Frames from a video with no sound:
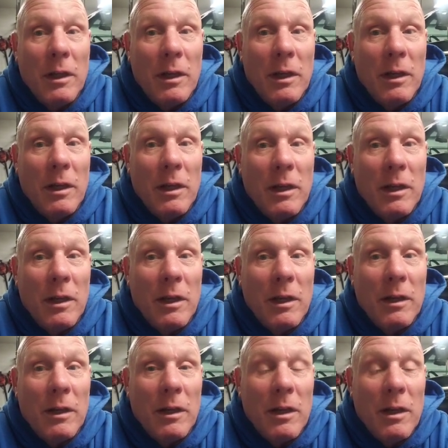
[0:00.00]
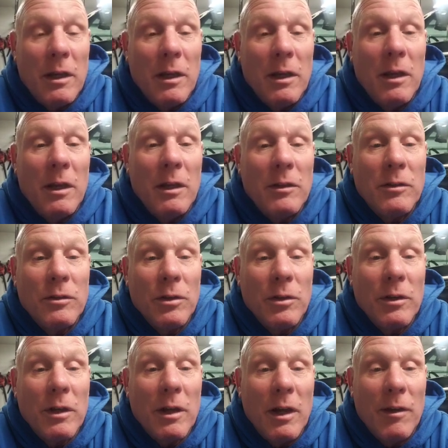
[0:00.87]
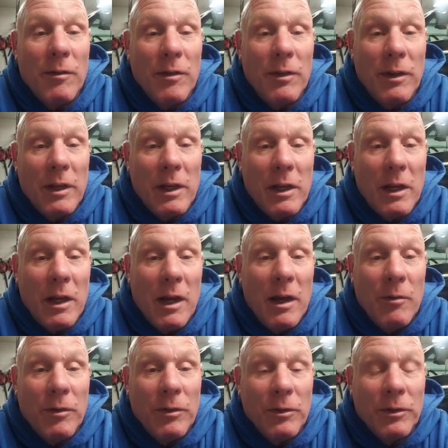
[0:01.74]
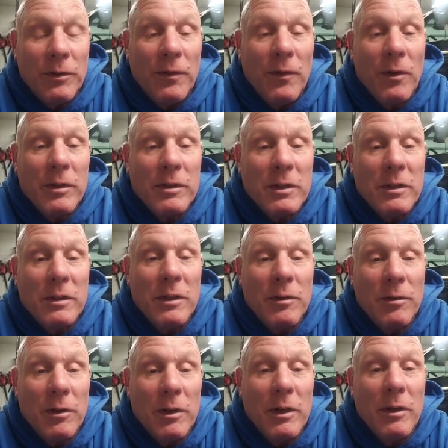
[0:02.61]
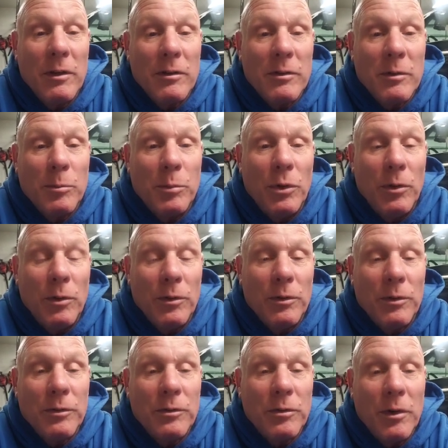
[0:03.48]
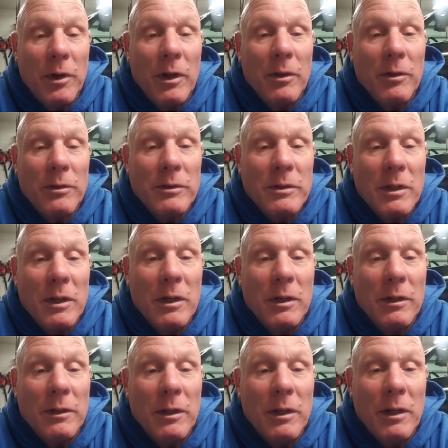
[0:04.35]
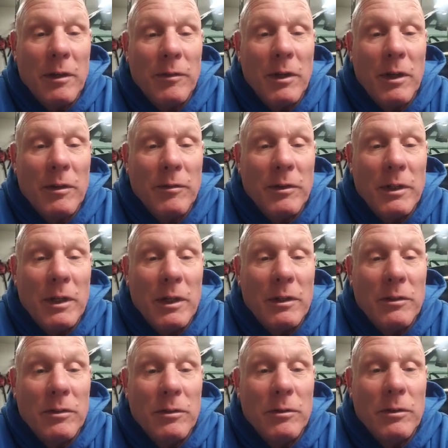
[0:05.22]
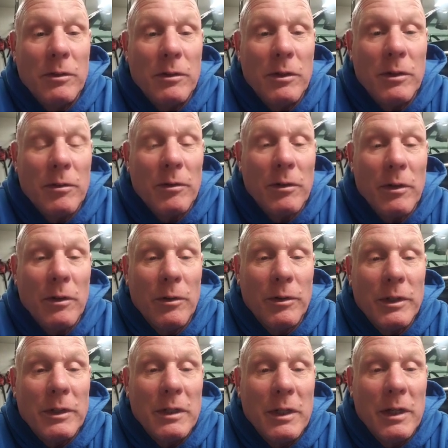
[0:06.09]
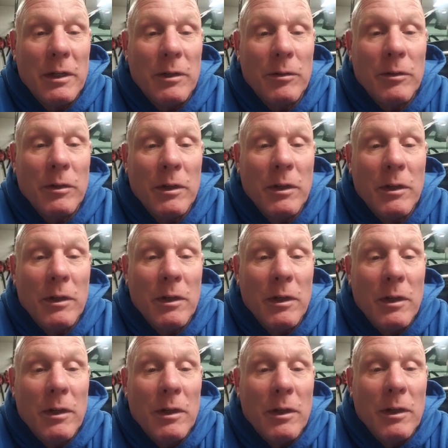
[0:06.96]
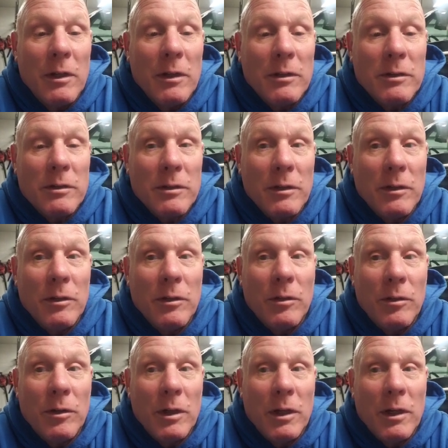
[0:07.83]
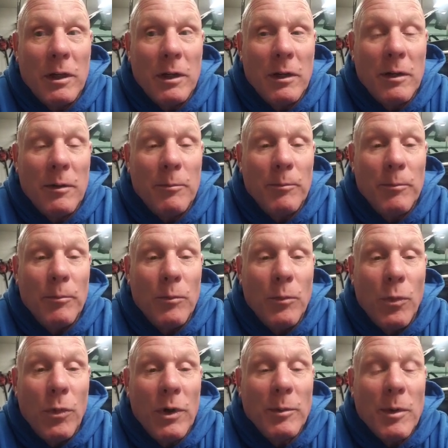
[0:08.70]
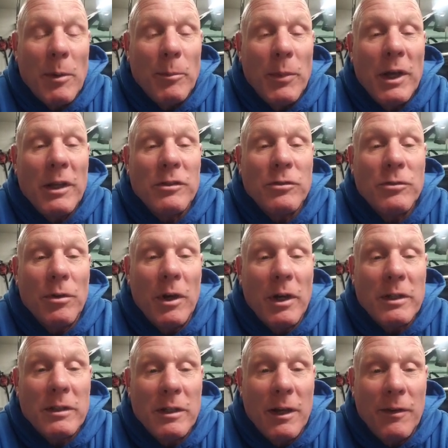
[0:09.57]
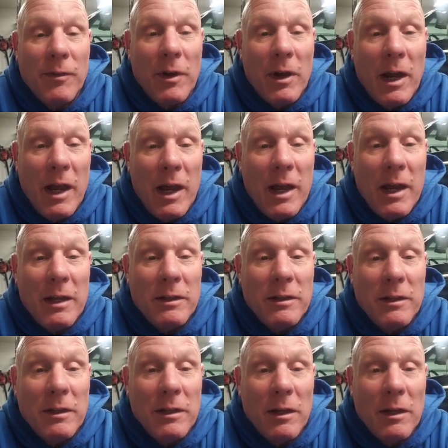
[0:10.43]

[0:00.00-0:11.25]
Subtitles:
And it took everything it got with those 463 gears to pull those trailers on the heavy, heavy days. You knew you were loaded down. So one of my best trucks I ever had.